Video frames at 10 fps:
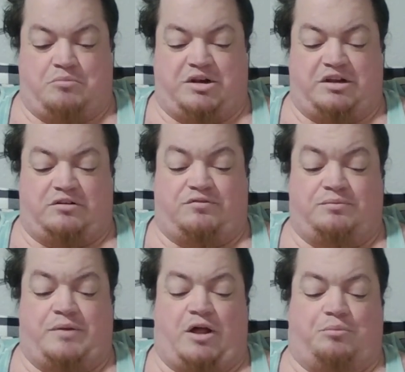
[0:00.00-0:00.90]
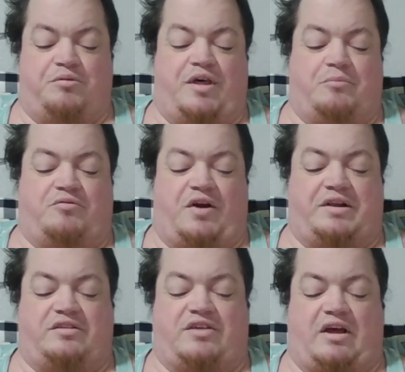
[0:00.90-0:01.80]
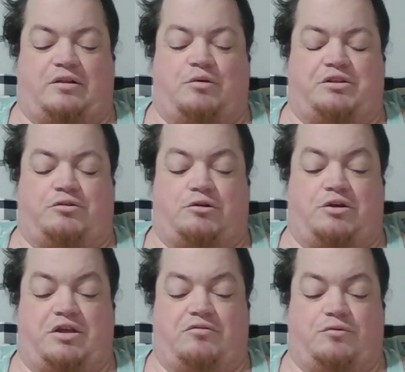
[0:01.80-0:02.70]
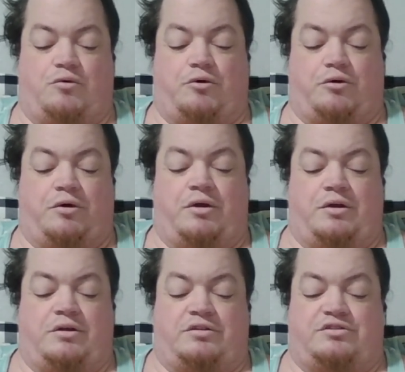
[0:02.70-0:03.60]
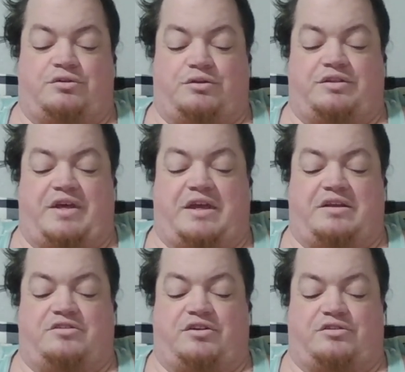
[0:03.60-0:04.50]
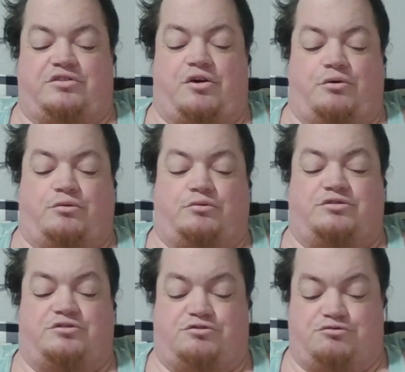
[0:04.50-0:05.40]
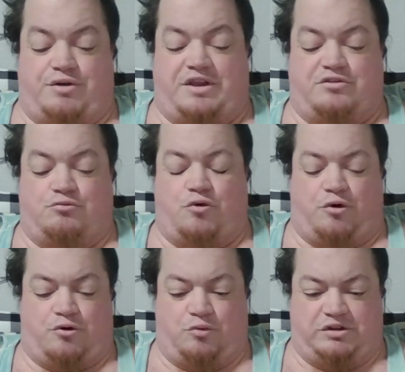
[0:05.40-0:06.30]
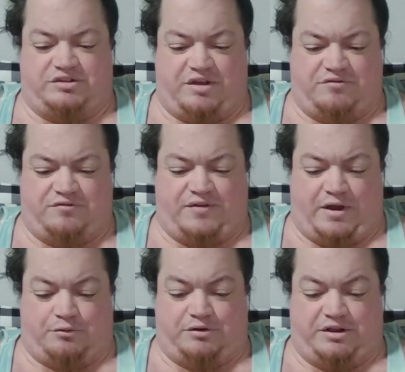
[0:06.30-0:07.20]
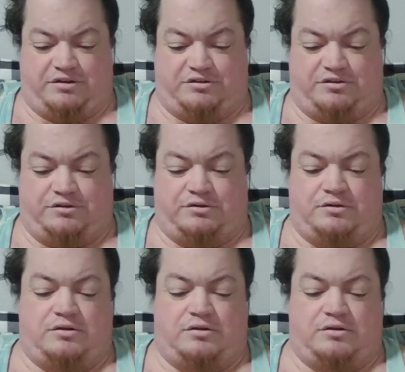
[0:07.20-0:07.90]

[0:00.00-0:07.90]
Uh, but it'll help them find exactly what they're looking for so that they can just go straight to work once they've found it.